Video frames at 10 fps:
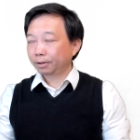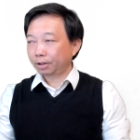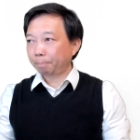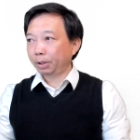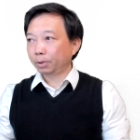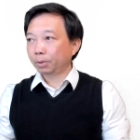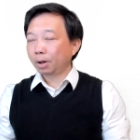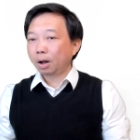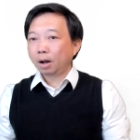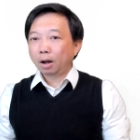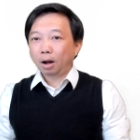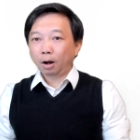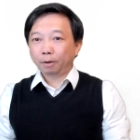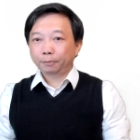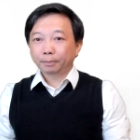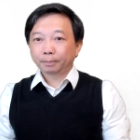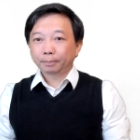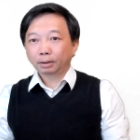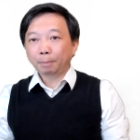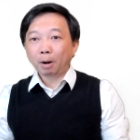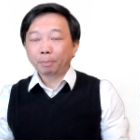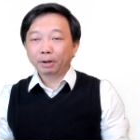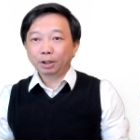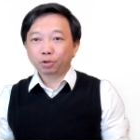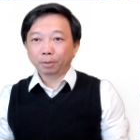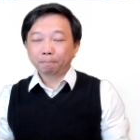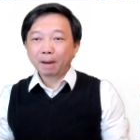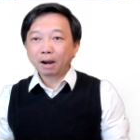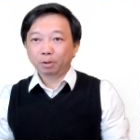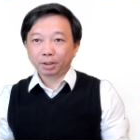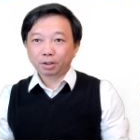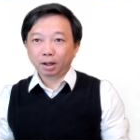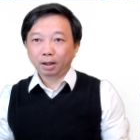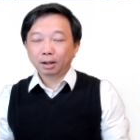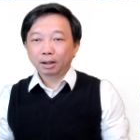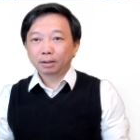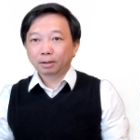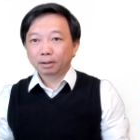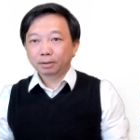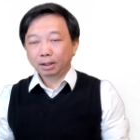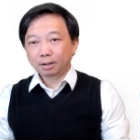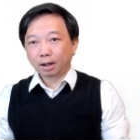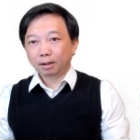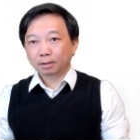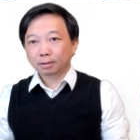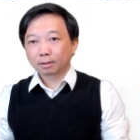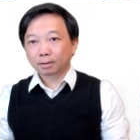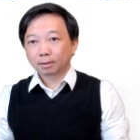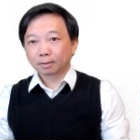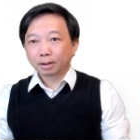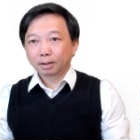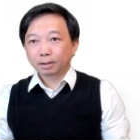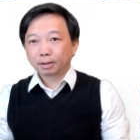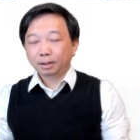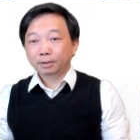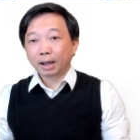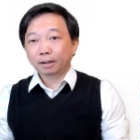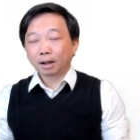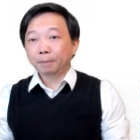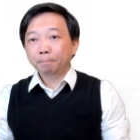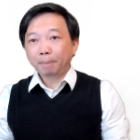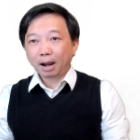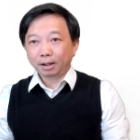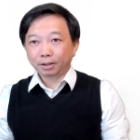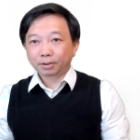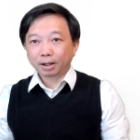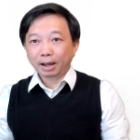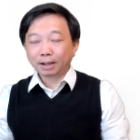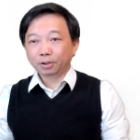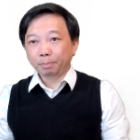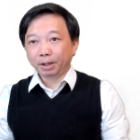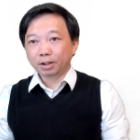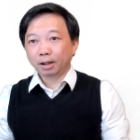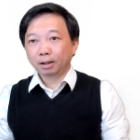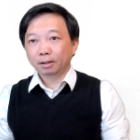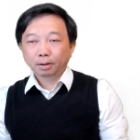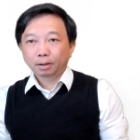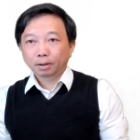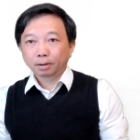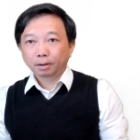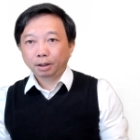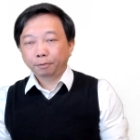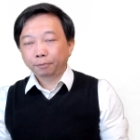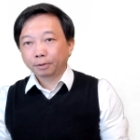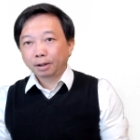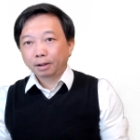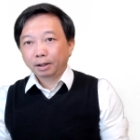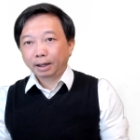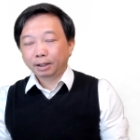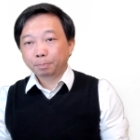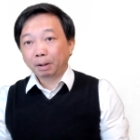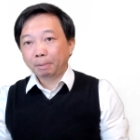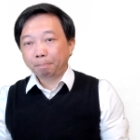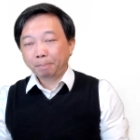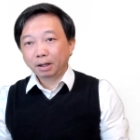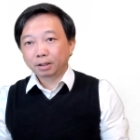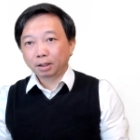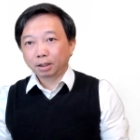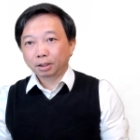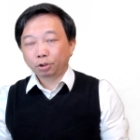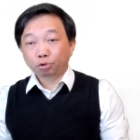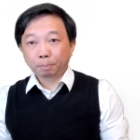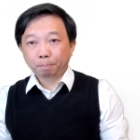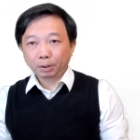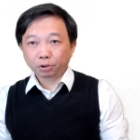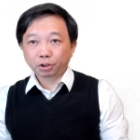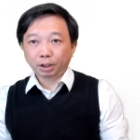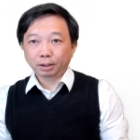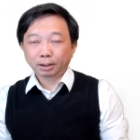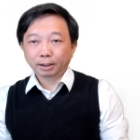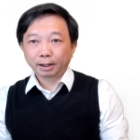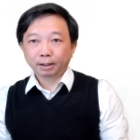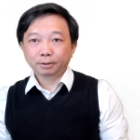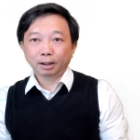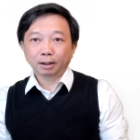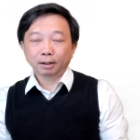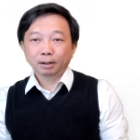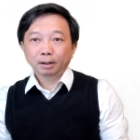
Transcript: W, of the population parameter, theta, is an unbiased estimator if its probability distribution has a